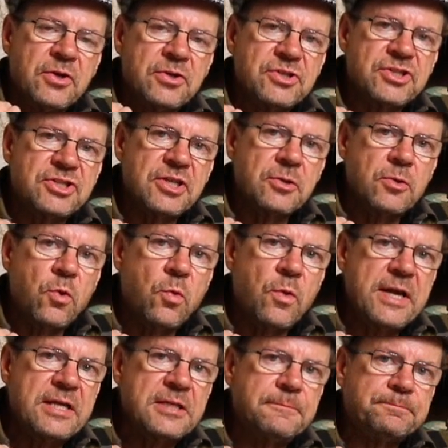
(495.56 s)
Still
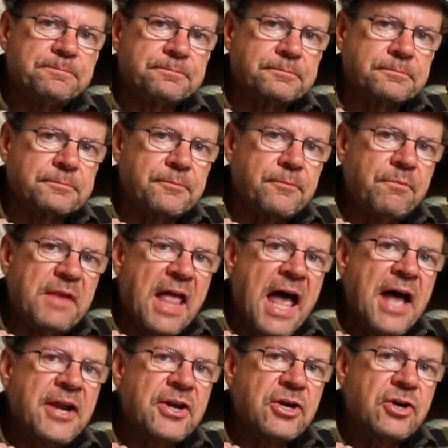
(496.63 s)
quite
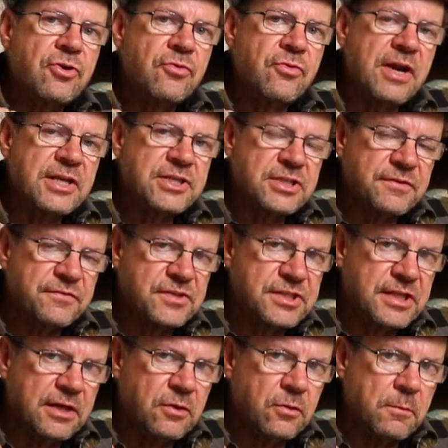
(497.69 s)
an aggressive
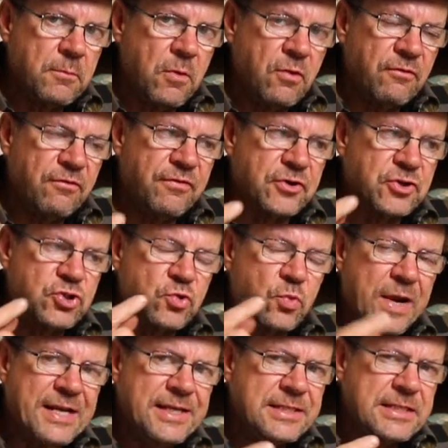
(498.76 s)
single malt for
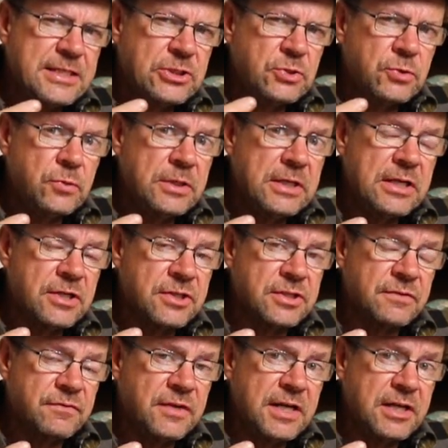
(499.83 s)
22 years
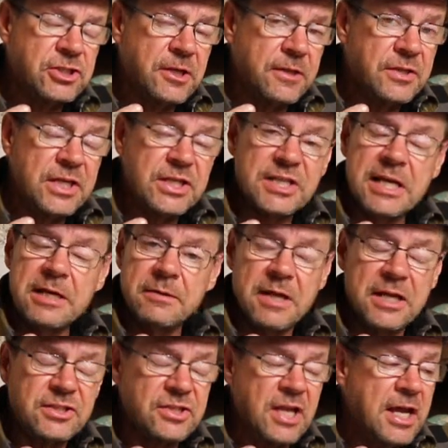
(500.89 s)
of age. This ain't
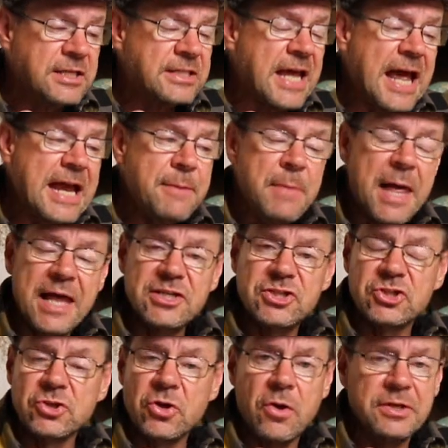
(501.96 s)
as time
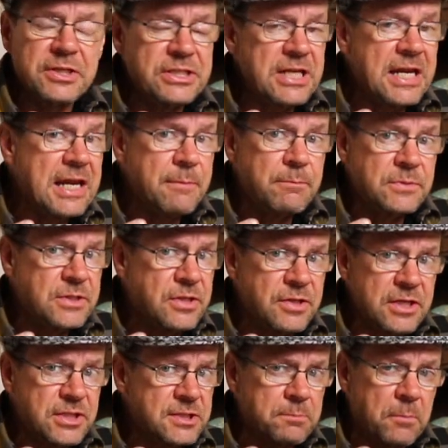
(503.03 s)
has not tamed
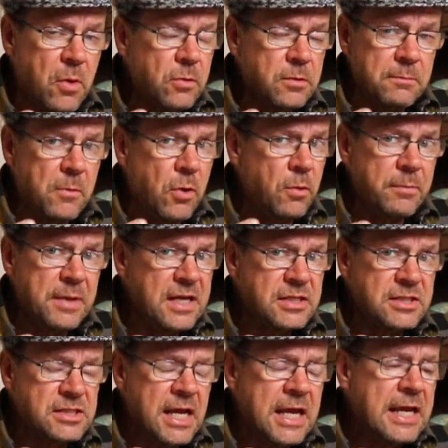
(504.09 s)
this malt, malt
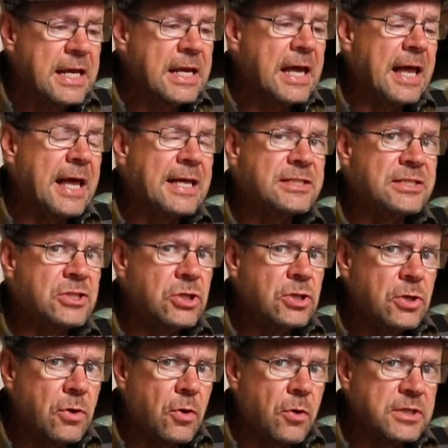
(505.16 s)
mates. It has
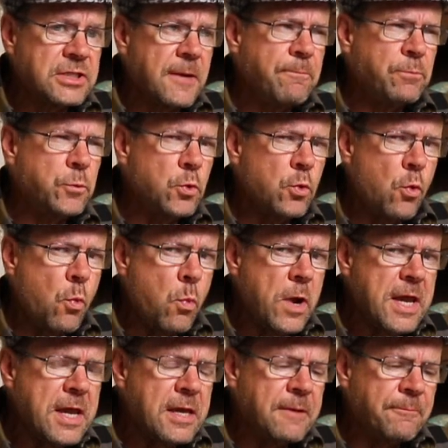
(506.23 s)
not. No
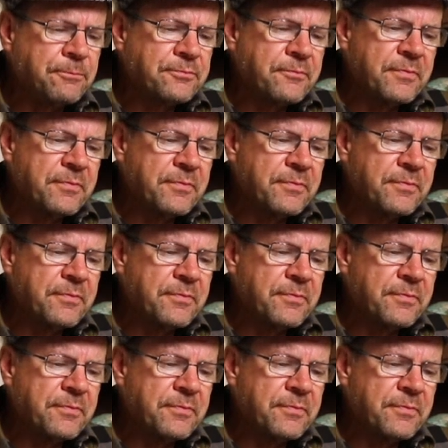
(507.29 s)
way.